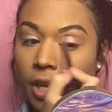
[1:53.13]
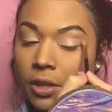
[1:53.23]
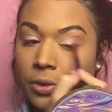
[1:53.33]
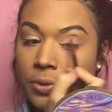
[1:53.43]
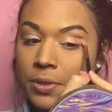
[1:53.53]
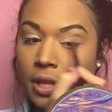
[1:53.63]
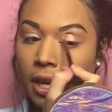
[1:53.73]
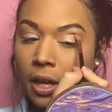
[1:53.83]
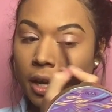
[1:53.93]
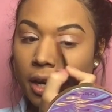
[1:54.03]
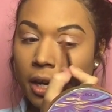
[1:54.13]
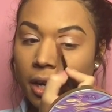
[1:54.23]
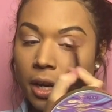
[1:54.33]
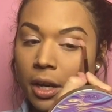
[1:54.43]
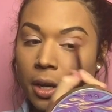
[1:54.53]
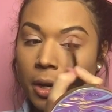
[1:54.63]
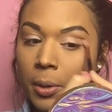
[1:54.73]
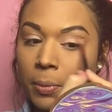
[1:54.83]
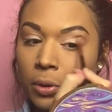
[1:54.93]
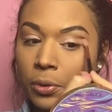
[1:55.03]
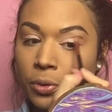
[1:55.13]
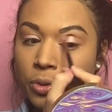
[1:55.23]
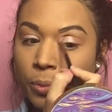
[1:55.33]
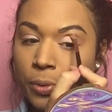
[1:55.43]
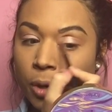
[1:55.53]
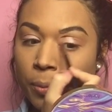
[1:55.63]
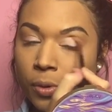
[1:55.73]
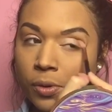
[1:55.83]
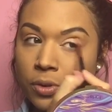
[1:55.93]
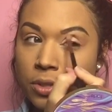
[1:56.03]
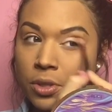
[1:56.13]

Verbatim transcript: and use like blues or purples.